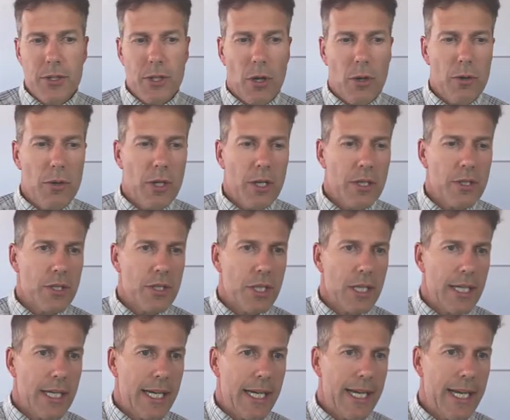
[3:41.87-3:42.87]
So you can
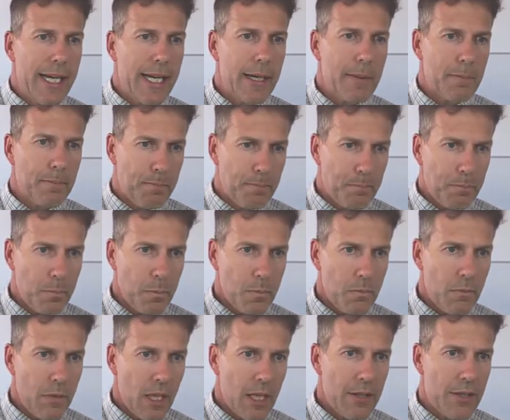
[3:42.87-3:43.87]
see here,
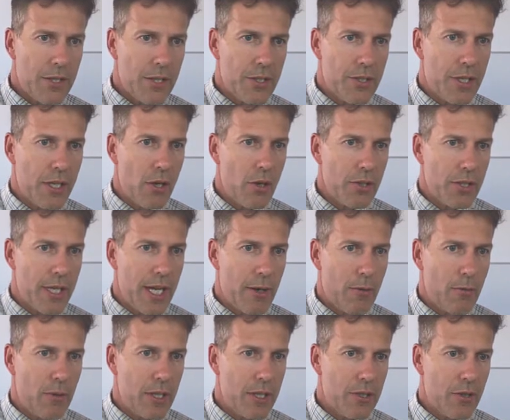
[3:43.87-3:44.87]
this is the Aussie
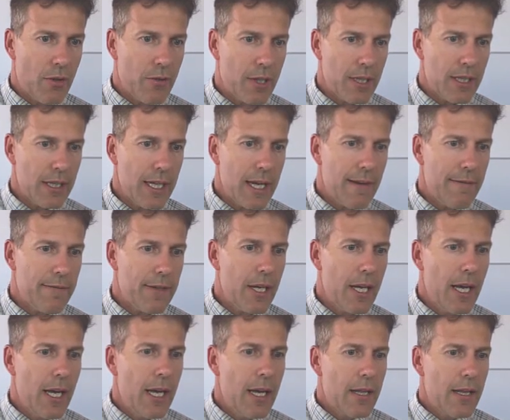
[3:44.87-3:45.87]
equities on the left,
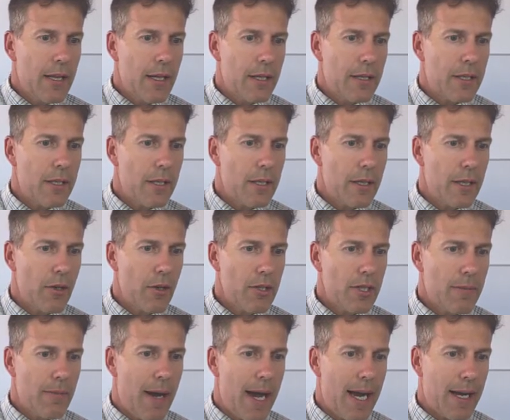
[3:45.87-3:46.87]
that the
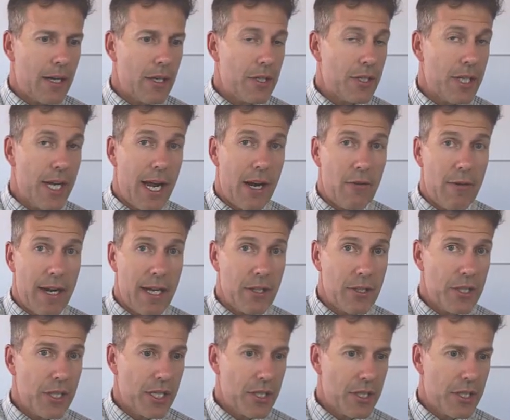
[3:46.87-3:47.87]
Aussie market is now
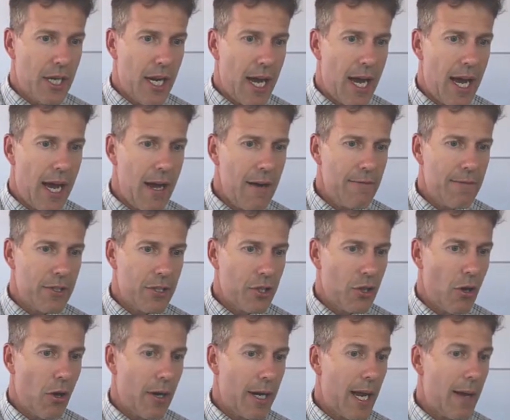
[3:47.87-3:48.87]
around 6.5.
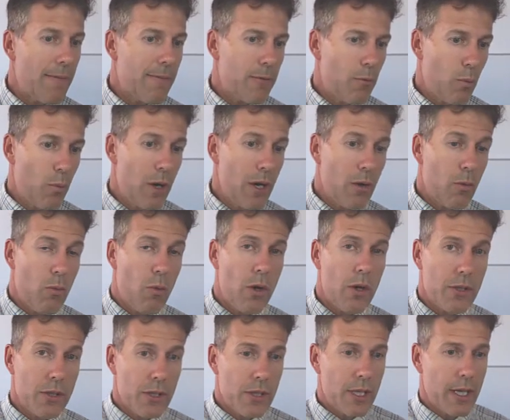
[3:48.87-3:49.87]
It's gone up from where it
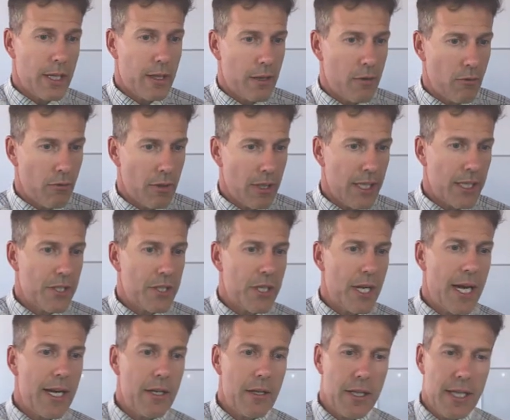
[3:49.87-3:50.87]
was at the release
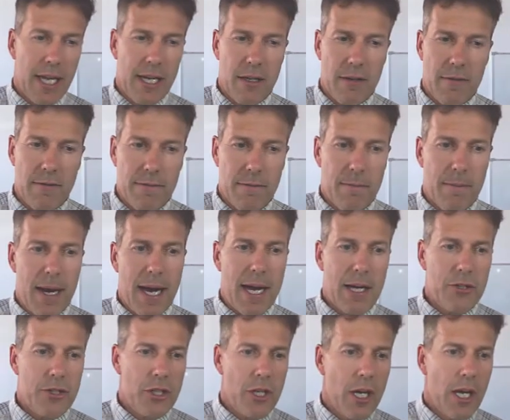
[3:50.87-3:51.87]
date at the end of
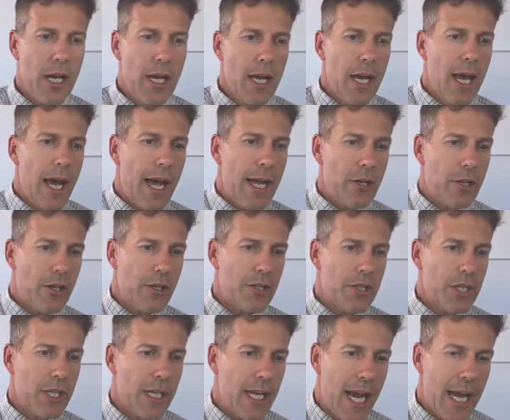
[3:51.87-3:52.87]
March. And you
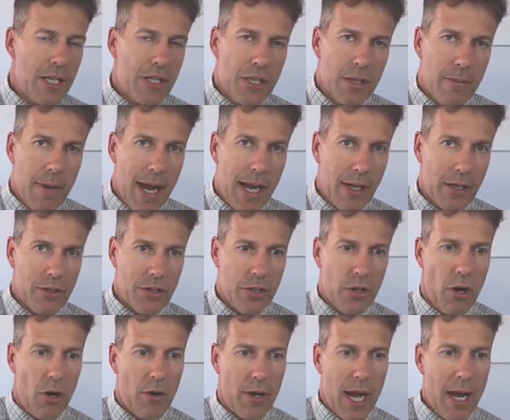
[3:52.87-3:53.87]
can see as the market's
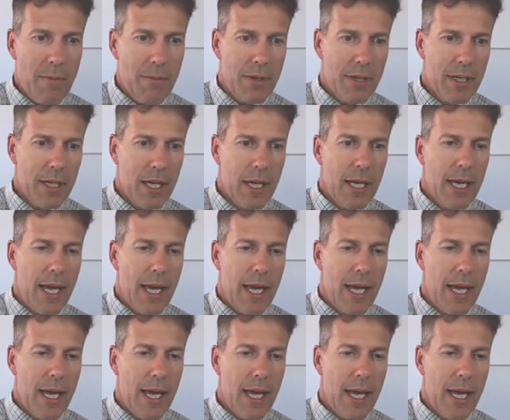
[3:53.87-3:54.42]
gone up,